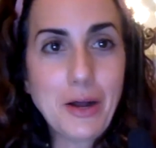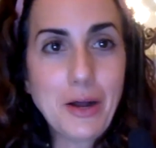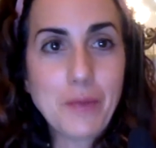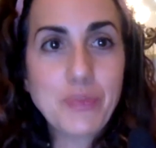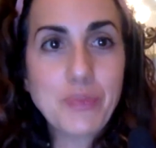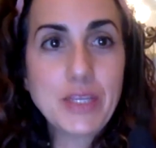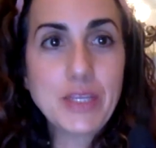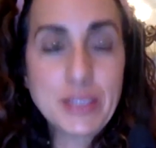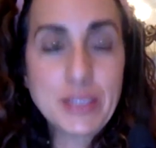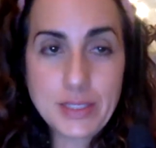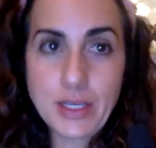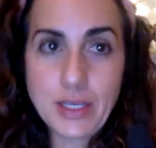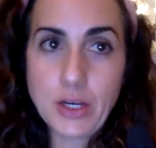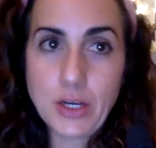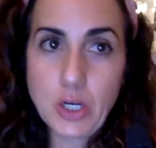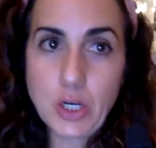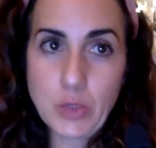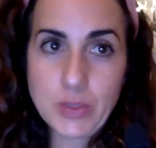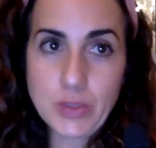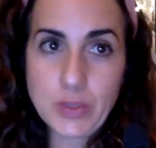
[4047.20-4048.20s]
This
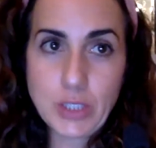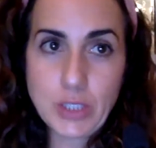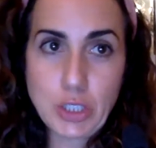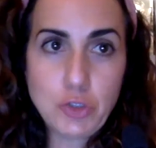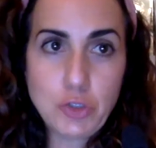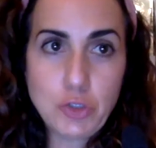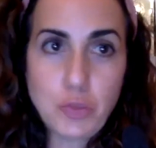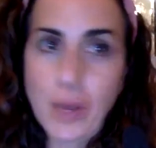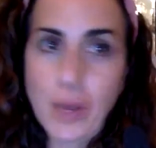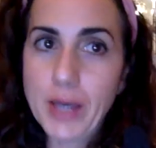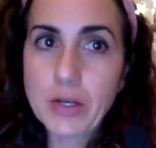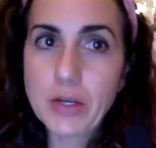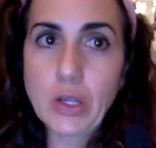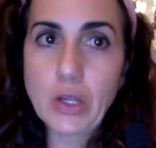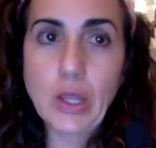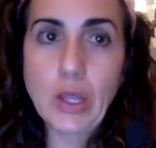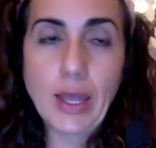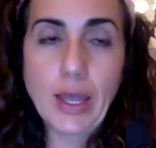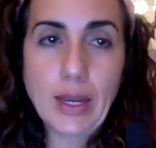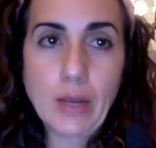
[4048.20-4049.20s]
year, it was a huge
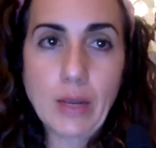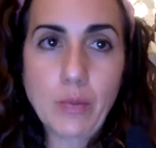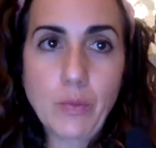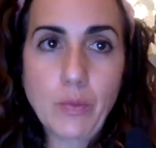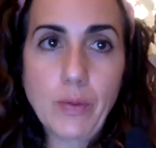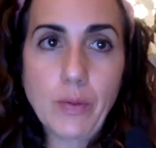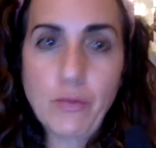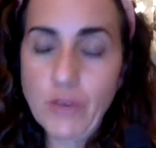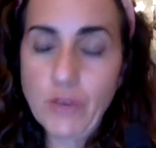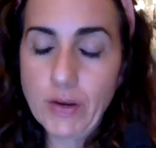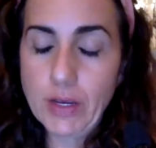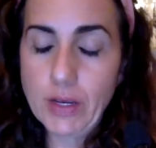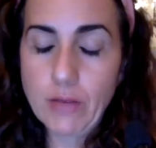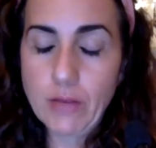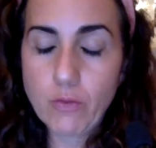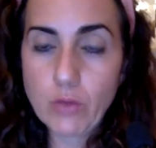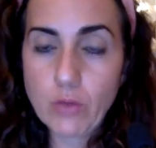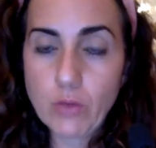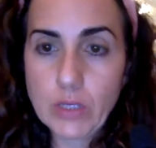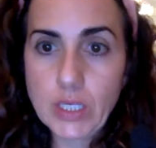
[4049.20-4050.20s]
battle, and I'm very
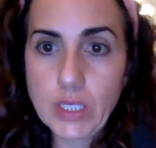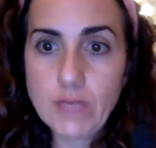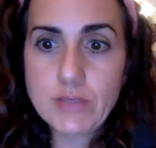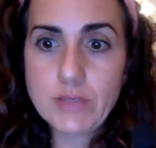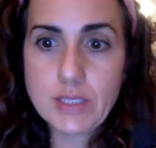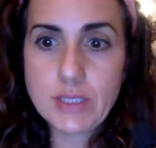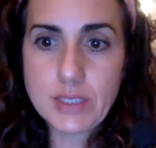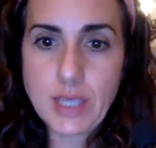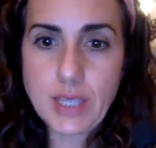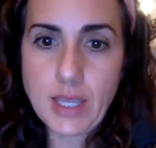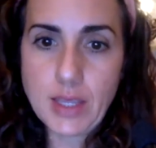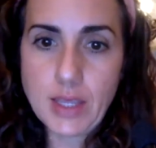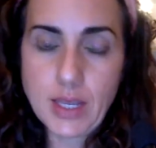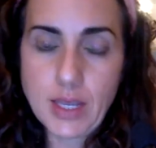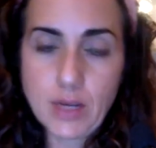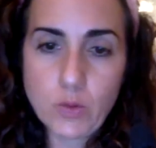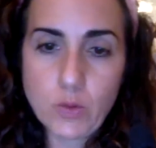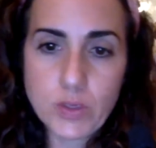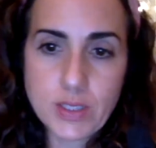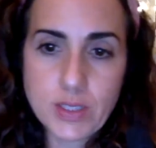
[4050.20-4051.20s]
relieved to say that
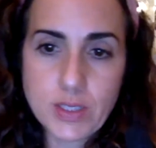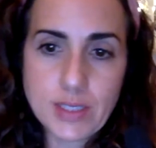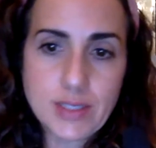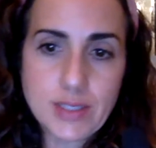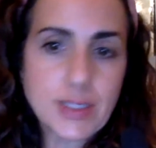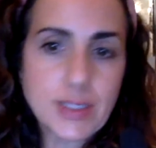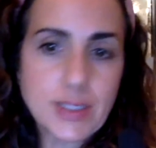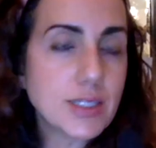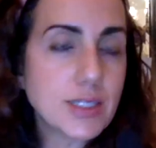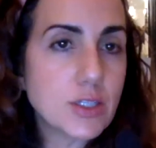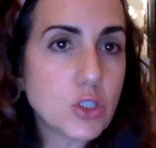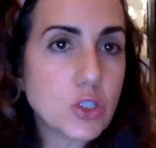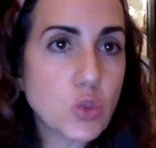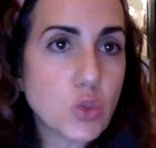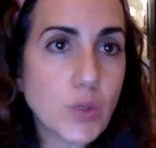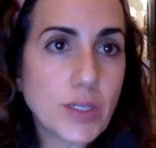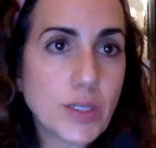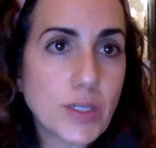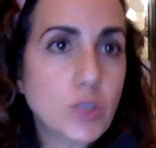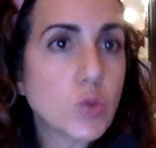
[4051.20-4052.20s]
it was extended to
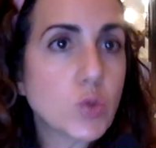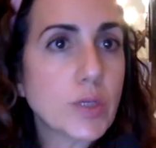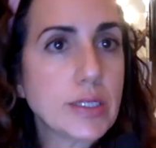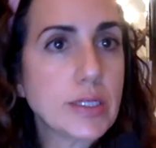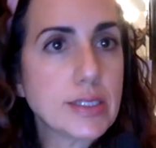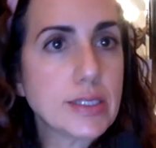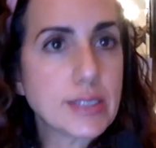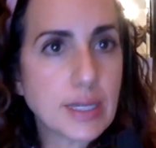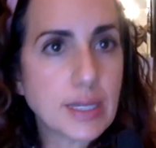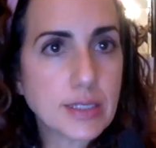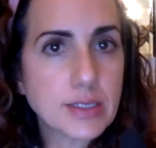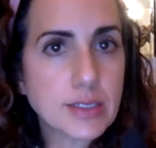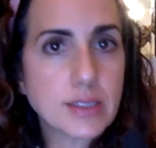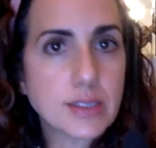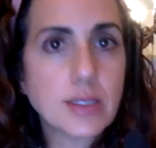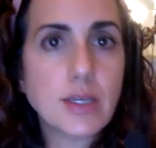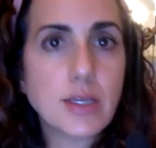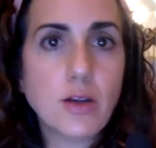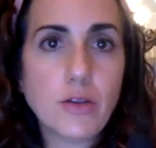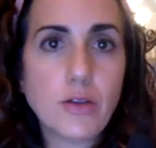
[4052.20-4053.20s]
2026
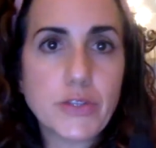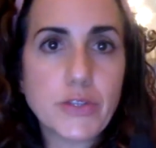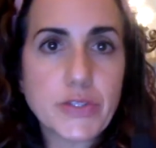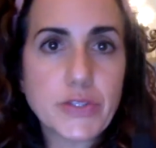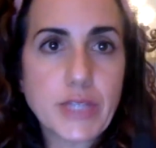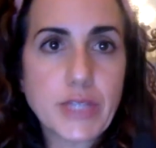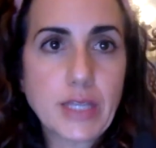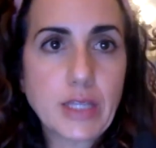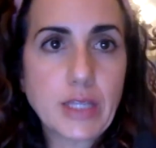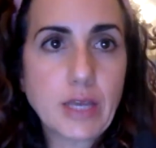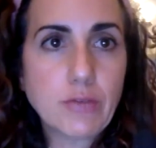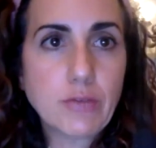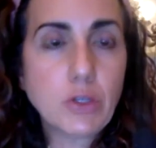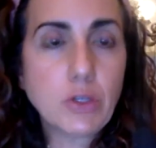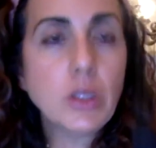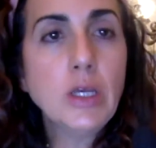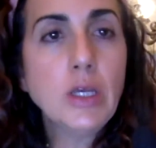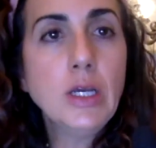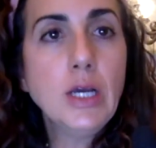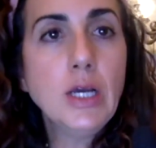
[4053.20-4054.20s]
here on the state level.